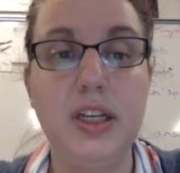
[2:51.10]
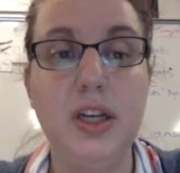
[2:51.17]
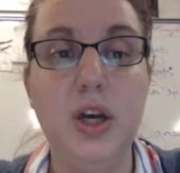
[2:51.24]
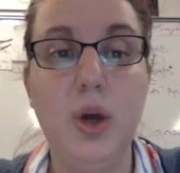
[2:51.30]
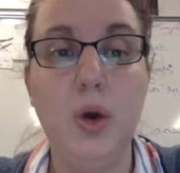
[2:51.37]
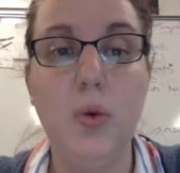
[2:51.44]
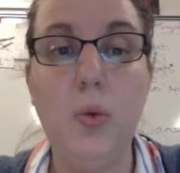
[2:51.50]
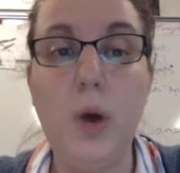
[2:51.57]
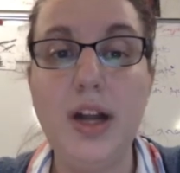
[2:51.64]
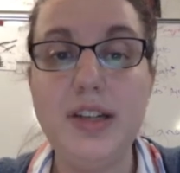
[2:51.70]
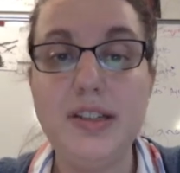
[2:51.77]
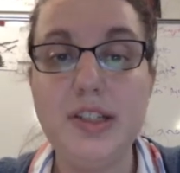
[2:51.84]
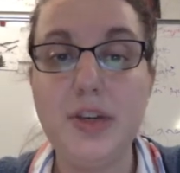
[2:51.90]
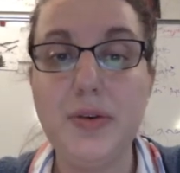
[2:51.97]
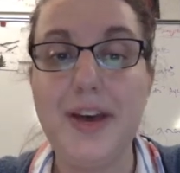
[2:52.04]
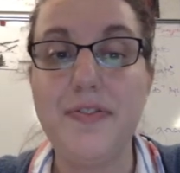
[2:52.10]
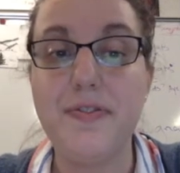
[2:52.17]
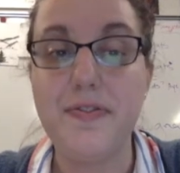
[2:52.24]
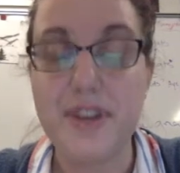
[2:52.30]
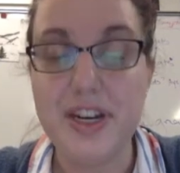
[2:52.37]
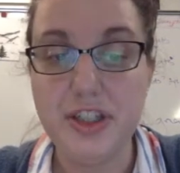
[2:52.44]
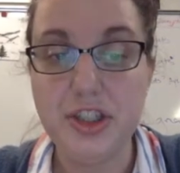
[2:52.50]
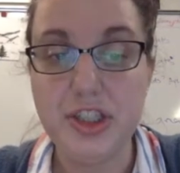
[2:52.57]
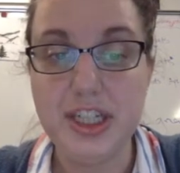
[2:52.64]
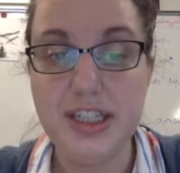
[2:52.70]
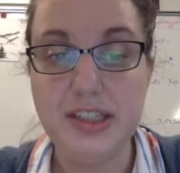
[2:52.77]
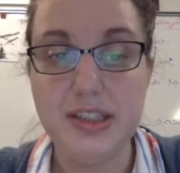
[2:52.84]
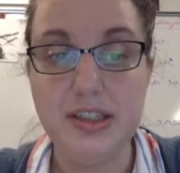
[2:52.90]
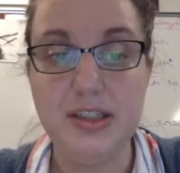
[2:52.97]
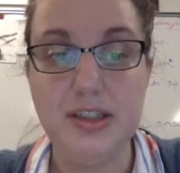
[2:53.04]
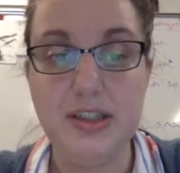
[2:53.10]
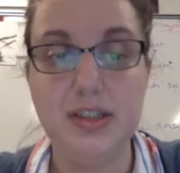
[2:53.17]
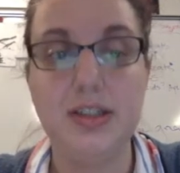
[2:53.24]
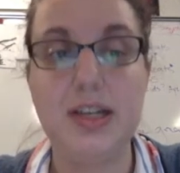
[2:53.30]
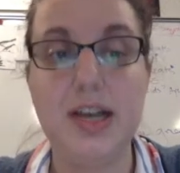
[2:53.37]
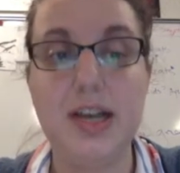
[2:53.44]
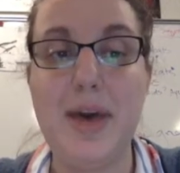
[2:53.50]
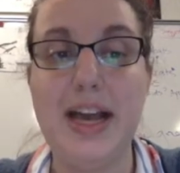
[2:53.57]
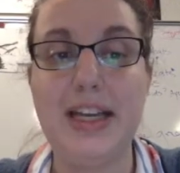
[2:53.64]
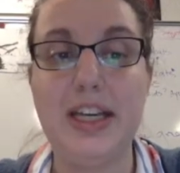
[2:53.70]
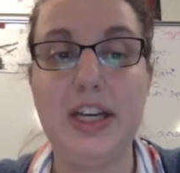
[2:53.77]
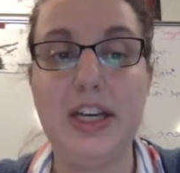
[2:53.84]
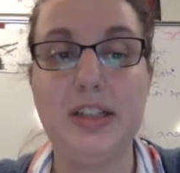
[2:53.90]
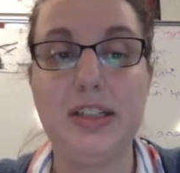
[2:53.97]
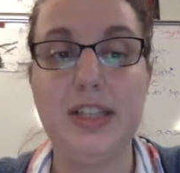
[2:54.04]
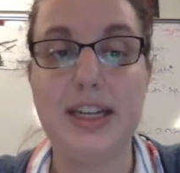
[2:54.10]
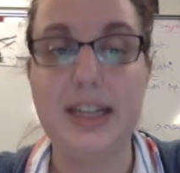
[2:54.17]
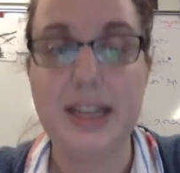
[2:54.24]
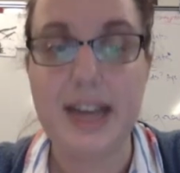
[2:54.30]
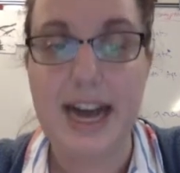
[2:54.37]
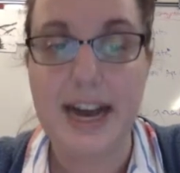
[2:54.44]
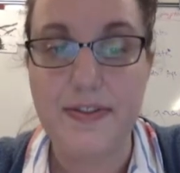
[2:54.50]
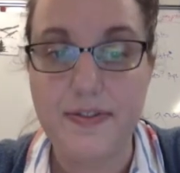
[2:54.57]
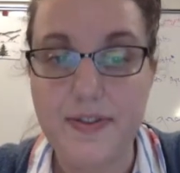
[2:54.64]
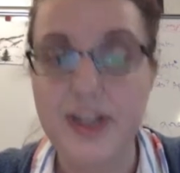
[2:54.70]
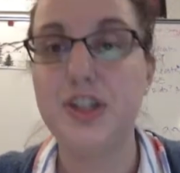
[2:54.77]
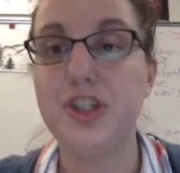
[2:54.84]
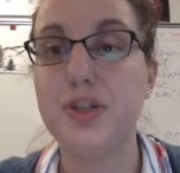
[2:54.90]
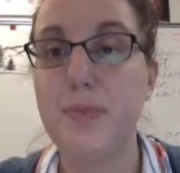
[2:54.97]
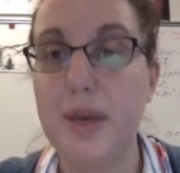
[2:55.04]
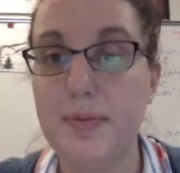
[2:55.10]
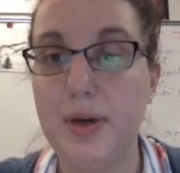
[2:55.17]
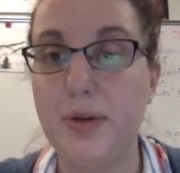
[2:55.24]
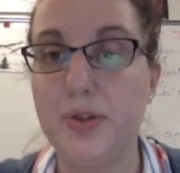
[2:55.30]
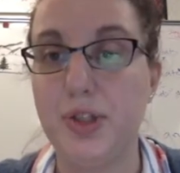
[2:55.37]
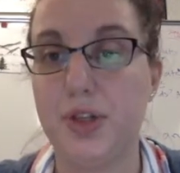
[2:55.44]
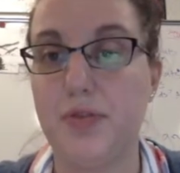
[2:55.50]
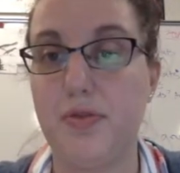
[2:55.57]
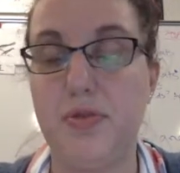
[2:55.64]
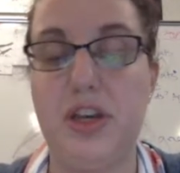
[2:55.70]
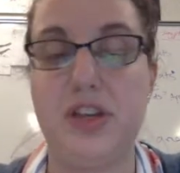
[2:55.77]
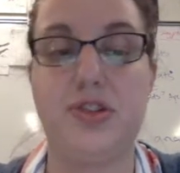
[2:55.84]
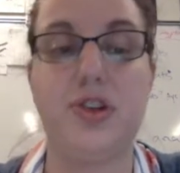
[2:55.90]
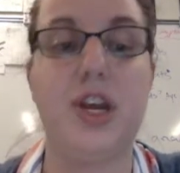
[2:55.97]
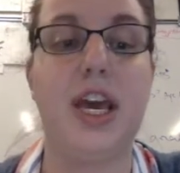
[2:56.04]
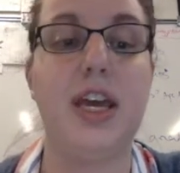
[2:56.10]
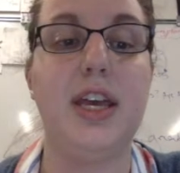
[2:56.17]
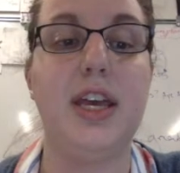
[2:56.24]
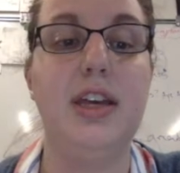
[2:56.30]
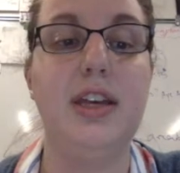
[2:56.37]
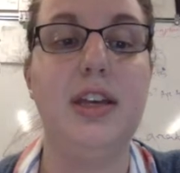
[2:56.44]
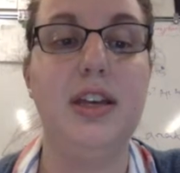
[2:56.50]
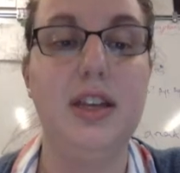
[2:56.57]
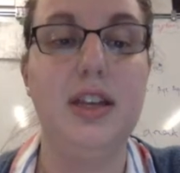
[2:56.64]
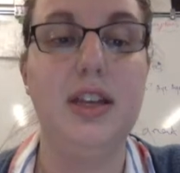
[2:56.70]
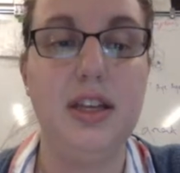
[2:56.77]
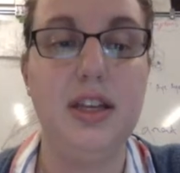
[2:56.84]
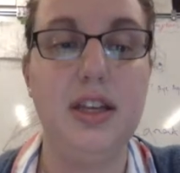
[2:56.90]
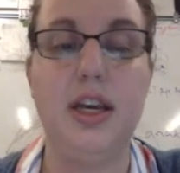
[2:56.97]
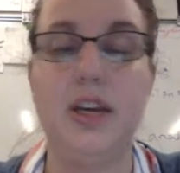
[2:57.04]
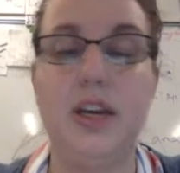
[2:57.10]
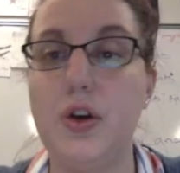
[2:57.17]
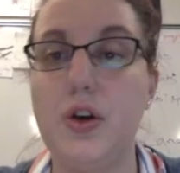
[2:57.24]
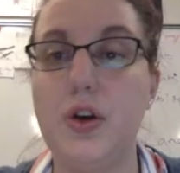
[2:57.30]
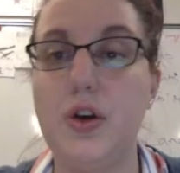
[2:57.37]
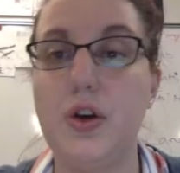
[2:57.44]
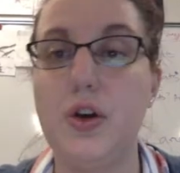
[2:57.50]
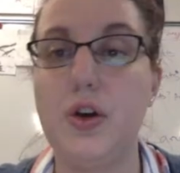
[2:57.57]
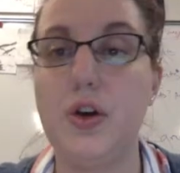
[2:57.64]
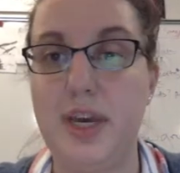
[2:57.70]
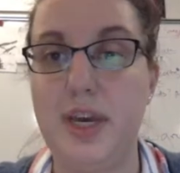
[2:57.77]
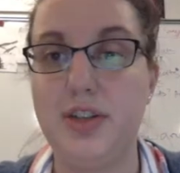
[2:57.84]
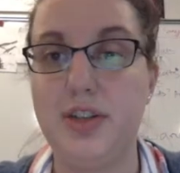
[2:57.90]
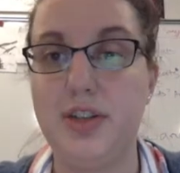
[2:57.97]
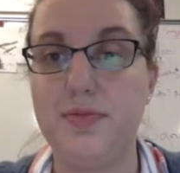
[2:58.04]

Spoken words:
Once you have finished it, come back here, click I finished my poster from yesterday, and go to your next page.